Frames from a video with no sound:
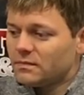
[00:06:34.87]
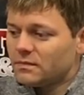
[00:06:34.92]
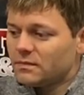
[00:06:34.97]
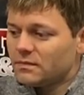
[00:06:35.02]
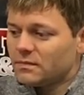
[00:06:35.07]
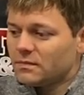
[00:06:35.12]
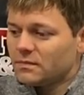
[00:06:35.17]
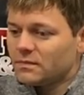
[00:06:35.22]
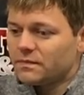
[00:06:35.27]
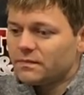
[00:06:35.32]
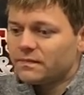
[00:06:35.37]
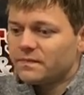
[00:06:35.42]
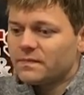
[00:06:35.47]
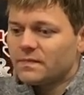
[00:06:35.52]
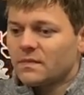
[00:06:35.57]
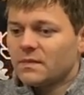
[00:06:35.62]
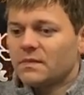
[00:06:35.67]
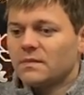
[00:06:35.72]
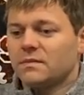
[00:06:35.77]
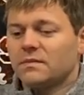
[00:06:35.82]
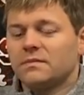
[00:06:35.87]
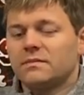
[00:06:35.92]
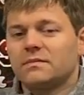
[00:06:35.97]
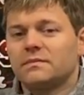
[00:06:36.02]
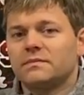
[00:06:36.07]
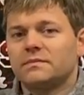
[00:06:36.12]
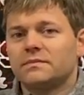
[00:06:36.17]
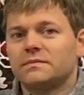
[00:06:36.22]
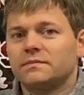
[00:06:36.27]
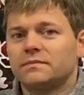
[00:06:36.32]

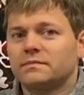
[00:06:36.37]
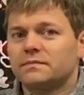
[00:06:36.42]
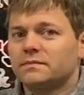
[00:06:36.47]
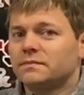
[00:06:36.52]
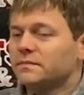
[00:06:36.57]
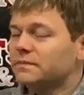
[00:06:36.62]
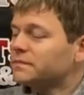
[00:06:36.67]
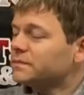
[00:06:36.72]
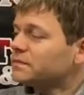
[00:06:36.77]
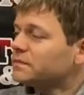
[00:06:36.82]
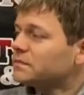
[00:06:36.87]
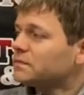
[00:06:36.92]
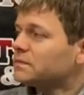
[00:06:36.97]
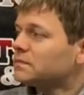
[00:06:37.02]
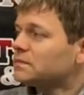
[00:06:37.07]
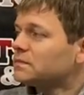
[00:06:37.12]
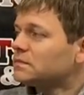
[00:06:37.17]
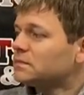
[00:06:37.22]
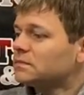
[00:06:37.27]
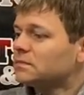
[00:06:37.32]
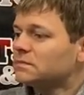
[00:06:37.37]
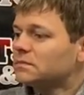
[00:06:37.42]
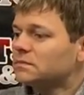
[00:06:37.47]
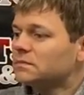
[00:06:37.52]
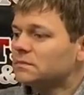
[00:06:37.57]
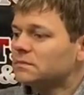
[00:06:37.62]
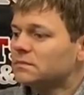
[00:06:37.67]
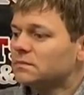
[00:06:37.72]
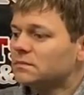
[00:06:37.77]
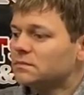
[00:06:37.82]

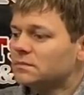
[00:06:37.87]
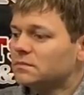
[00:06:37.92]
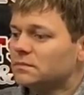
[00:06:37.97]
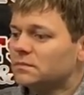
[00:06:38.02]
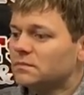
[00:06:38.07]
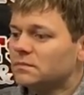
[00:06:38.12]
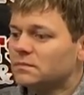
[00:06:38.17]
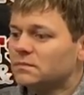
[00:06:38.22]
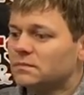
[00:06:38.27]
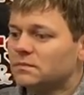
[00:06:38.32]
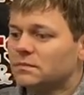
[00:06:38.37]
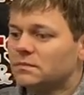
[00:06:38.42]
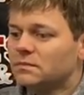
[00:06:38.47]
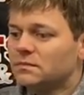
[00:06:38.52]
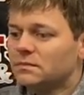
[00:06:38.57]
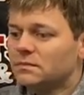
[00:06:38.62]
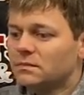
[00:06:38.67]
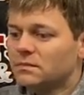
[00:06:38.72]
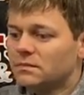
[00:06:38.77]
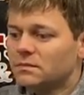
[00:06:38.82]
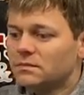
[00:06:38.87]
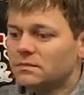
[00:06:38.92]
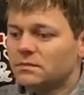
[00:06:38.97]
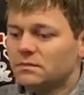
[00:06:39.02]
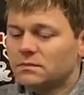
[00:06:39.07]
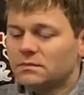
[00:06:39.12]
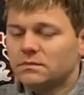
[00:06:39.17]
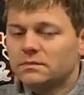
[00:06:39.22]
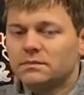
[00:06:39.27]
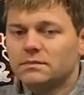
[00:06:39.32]

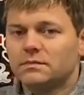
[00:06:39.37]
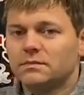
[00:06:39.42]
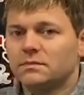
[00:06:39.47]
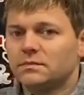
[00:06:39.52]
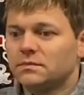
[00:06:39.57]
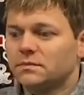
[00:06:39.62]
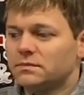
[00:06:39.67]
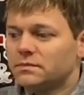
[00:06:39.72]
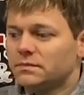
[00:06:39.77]
No words are spoken by the person on screen.